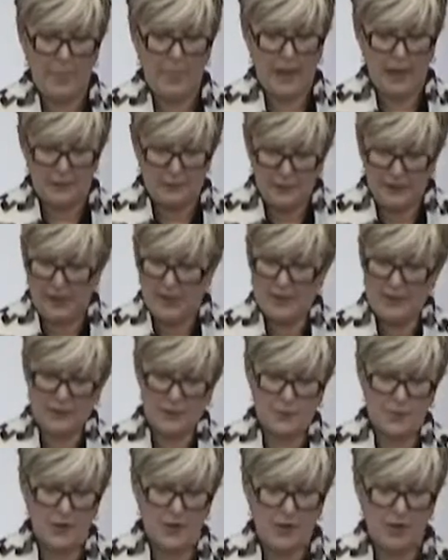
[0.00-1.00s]
And then,
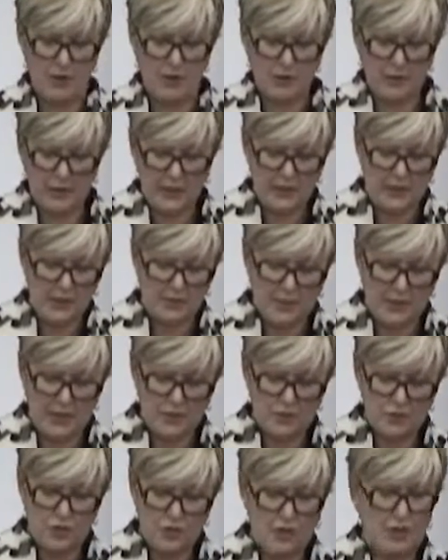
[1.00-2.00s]
as my colleague has
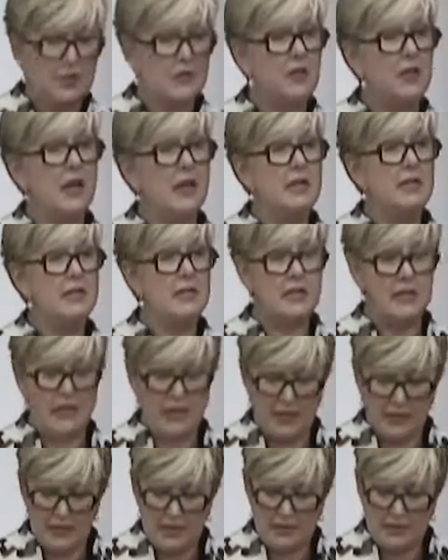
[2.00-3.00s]
mentioned, in the
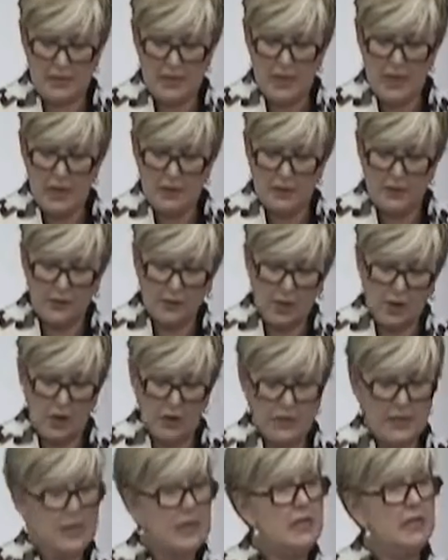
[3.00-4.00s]
1980s, the
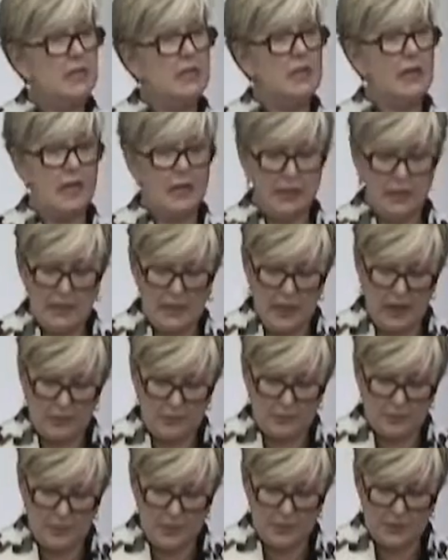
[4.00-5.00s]
Lougheed and Getty
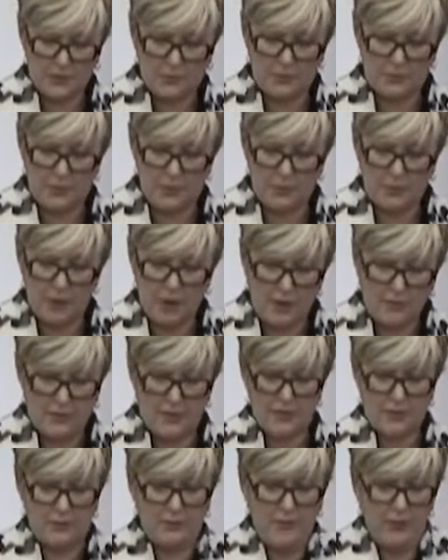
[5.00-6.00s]
governments from the
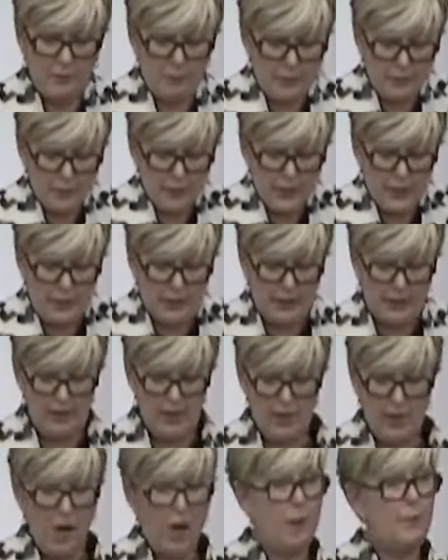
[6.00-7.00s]
province of Alberta
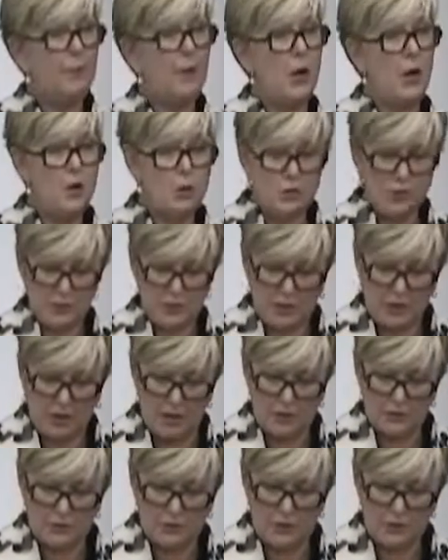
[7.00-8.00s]
opposed the
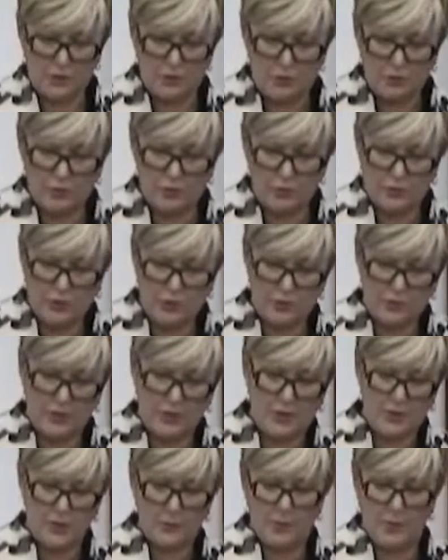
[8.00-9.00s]
constitutional
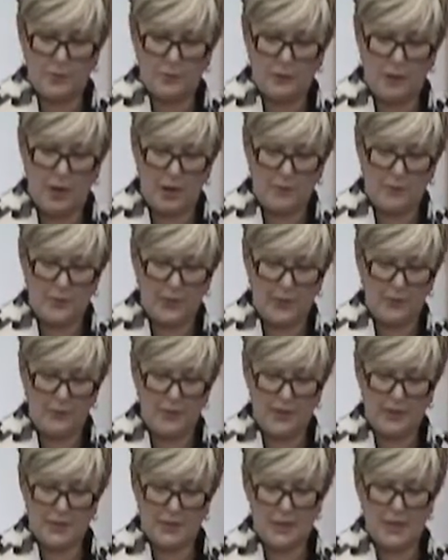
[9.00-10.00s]
entrenchment of property
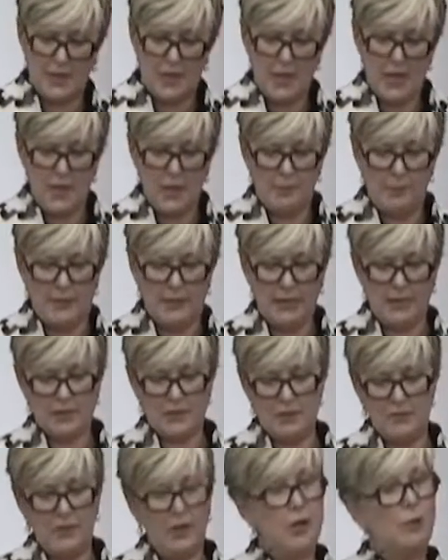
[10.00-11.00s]
rights
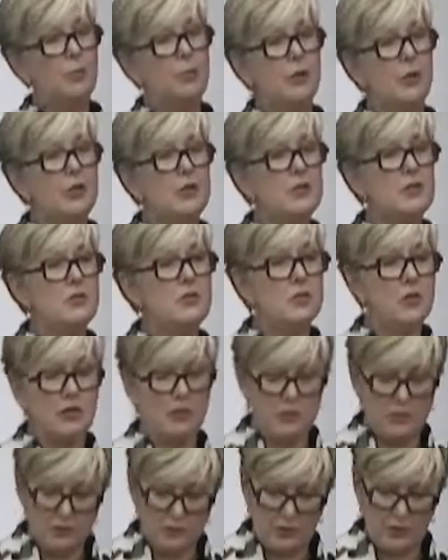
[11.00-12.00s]
because of Albertans'
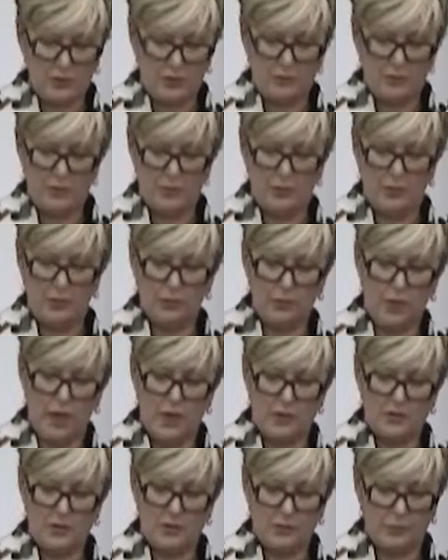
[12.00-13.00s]
concern about
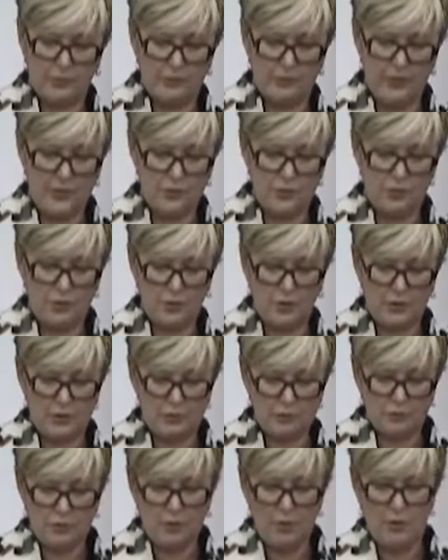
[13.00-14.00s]
loss of provincial
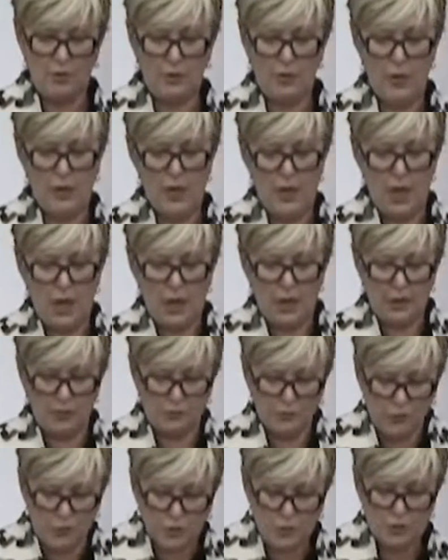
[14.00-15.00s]
control,
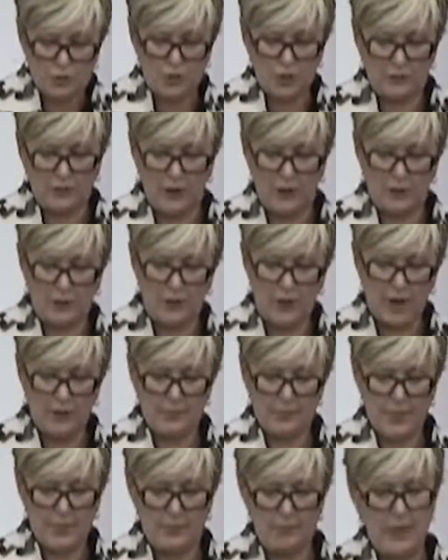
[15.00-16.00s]
erosion of our
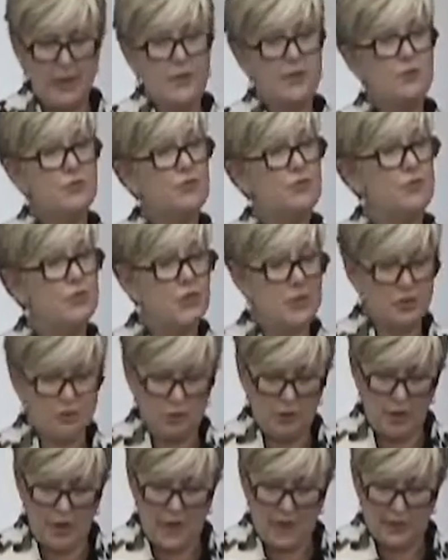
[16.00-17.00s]
property rights,
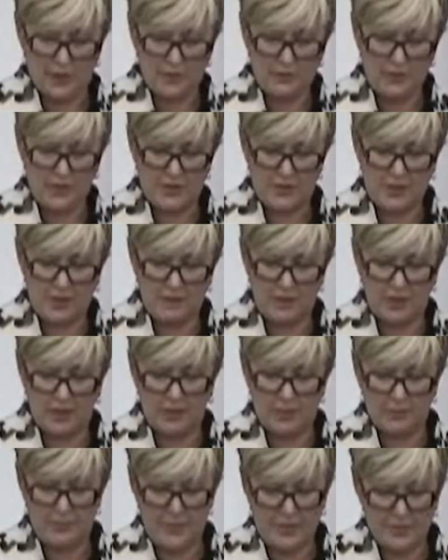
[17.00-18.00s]
judicial activism, and on
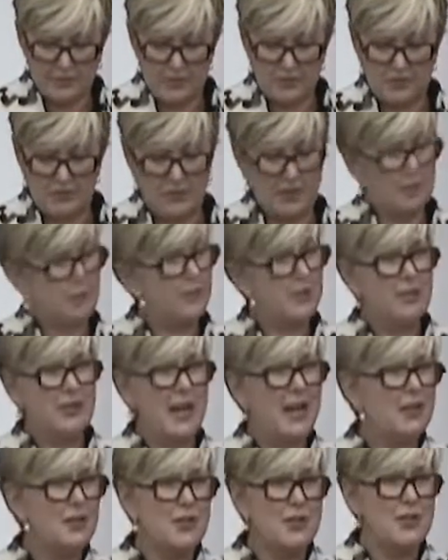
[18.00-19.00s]
the basis that the
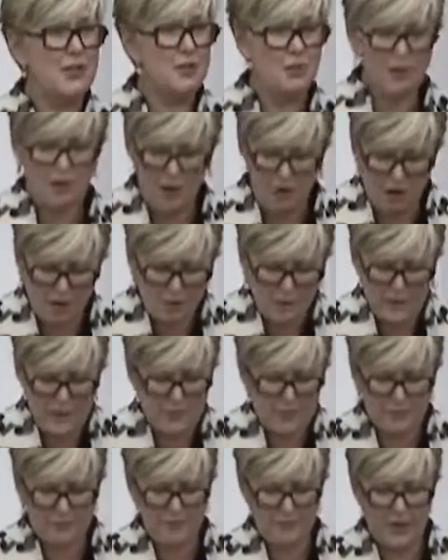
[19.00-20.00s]
protections were already
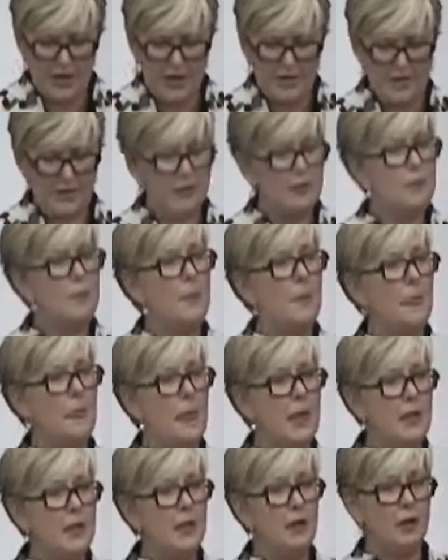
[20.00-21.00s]
provided
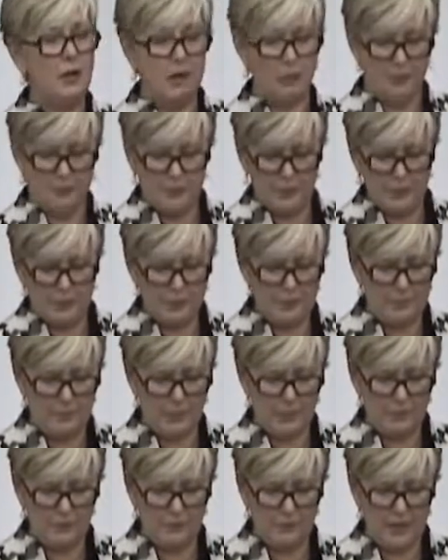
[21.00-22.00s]
in our Alberta
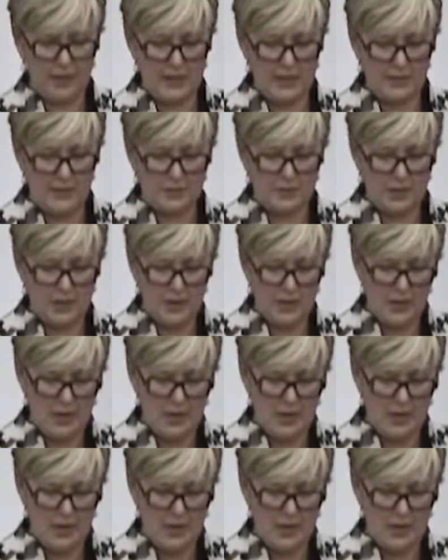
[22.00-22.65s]
Bill of Rights.